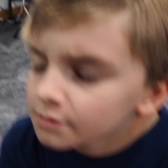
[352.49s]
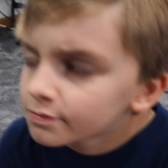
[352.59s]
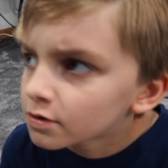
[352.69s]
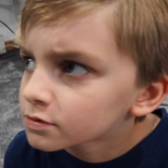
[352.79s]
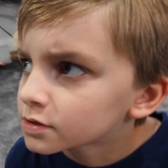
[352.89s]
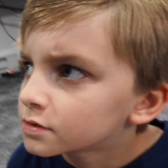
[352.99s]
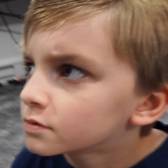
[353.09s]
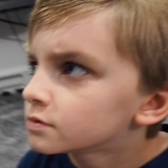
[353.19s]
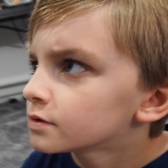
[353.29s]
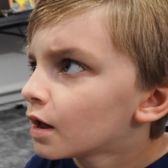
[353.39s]
We build
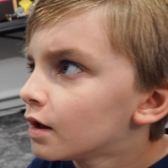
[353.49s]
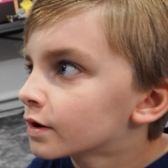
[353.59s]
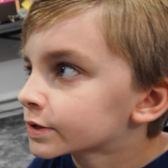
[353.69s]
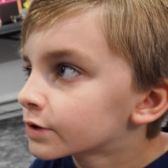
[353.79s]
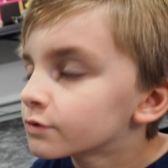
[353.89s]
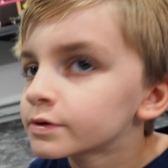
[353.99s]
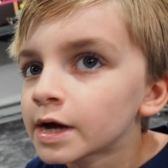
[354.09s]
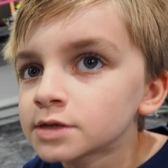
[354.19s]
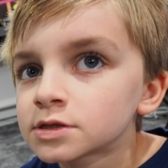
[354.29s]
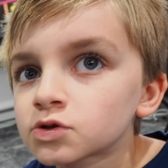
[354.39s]
a, a new
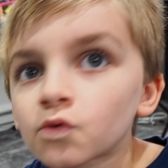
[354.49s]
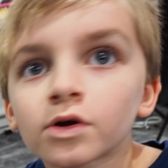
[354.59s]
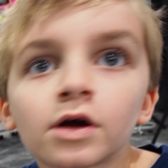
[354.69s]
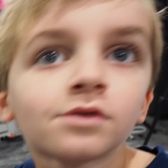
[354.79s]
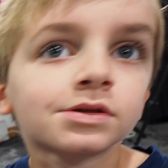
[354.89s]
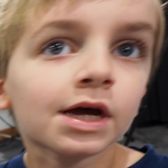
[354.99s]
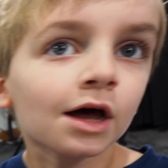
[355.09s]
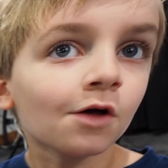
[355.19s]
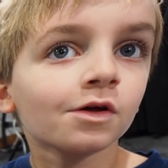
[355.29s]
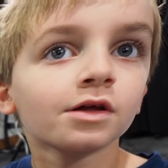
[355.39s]
nine-story
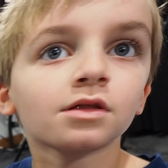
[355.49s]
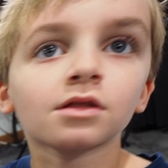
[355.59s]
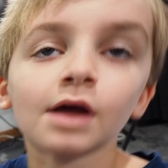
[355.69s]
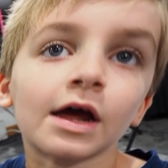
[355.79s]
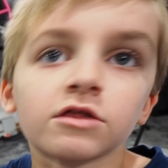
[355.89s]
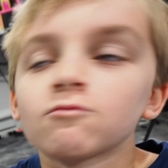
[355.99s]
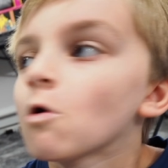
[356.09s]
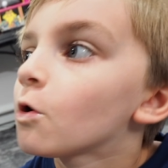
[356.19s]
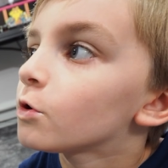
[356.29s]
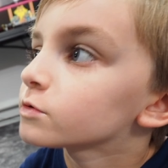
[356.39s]
hotel. It has
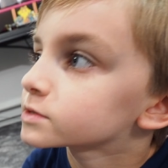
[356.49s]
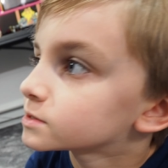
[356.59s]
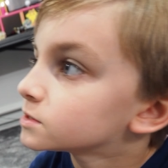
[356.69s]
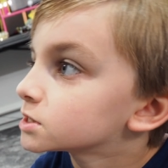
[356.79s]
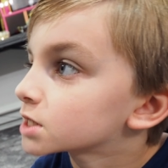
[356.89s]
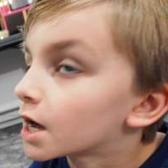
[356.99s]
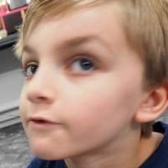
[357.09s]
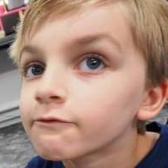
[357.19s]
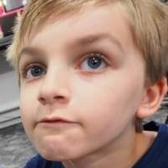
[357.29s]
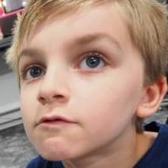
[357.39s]
walls and stuff.